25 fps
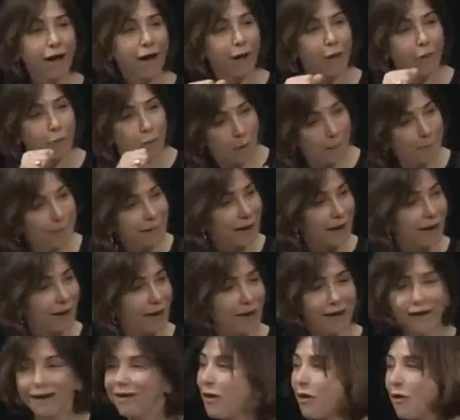or they were
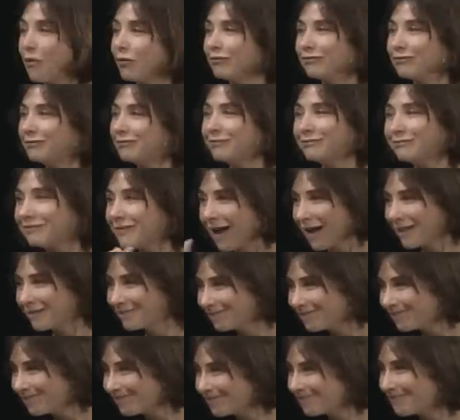expecting that we would have
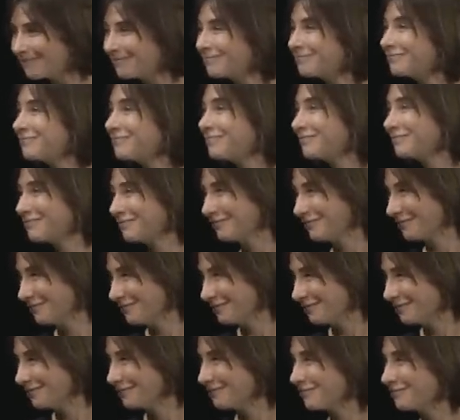said, okay, it's a
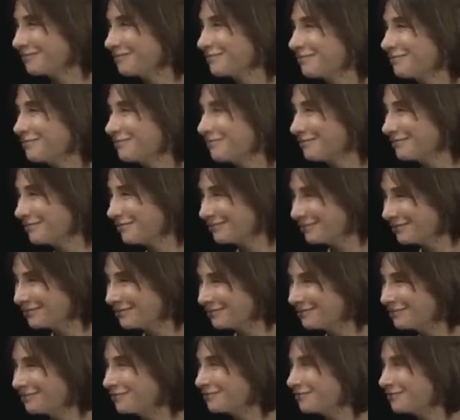woman at least.